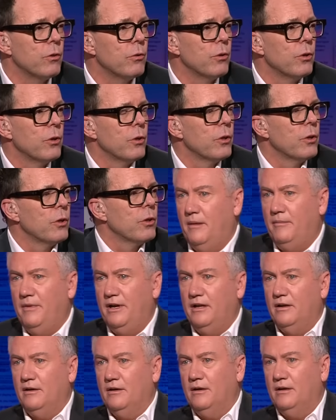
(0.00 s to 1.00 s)
Well, I
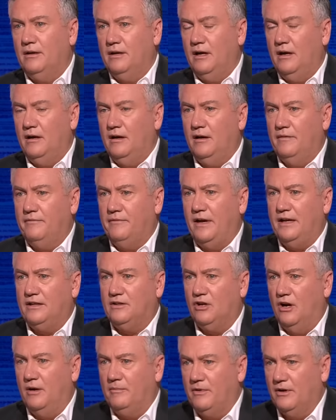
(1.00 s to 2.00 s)
mean, I've had
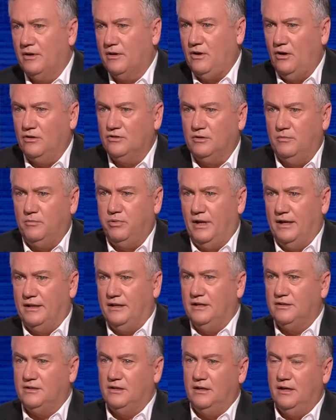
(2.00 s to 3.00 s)
time to contemplate
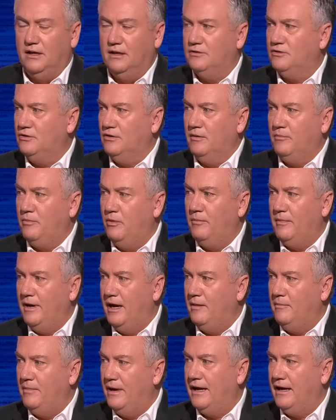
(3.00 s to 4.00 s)
this and then sort of put my
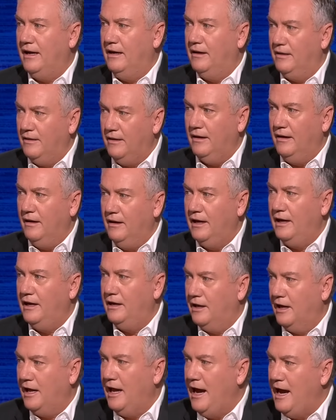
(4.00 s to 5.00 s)
head back into
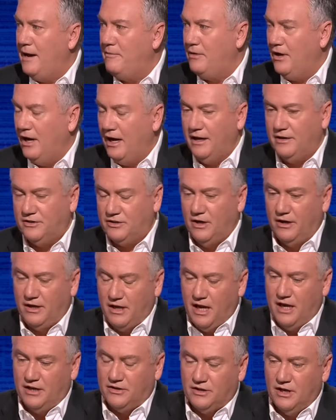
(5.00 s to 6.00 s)
game day. So,
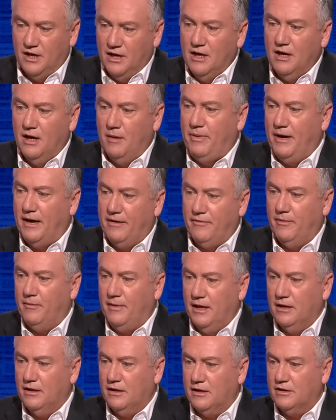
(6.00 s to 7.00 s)
yes, apart from
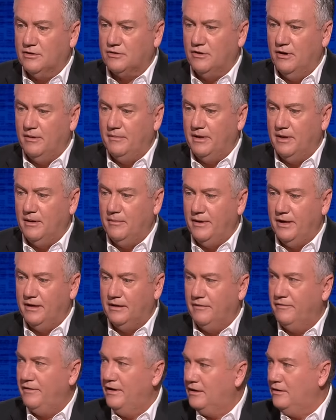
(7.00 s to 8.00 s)
yelling and screaming about
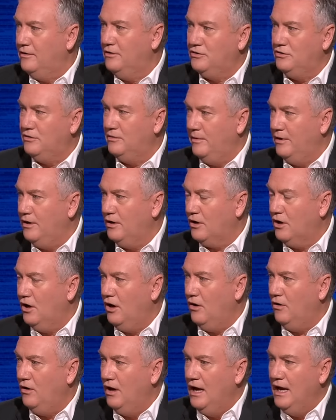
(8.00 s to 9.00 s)
the fact that it should have been a
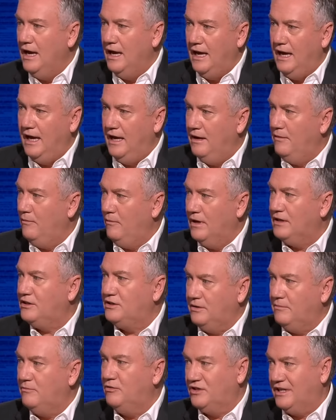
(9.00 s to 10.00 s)
goal,
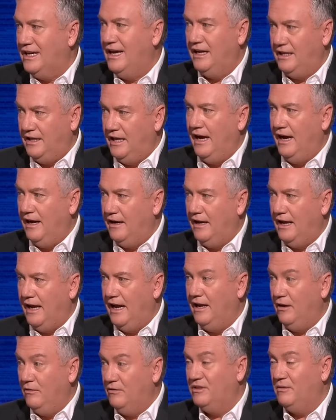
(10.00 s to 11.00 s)
once it was kicked out
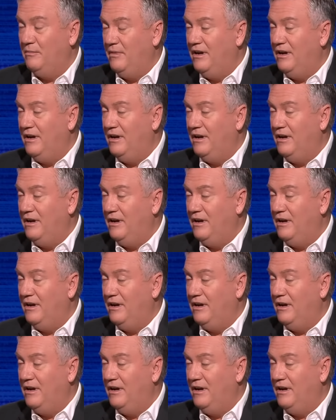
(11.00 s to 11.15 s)
and there was 1.5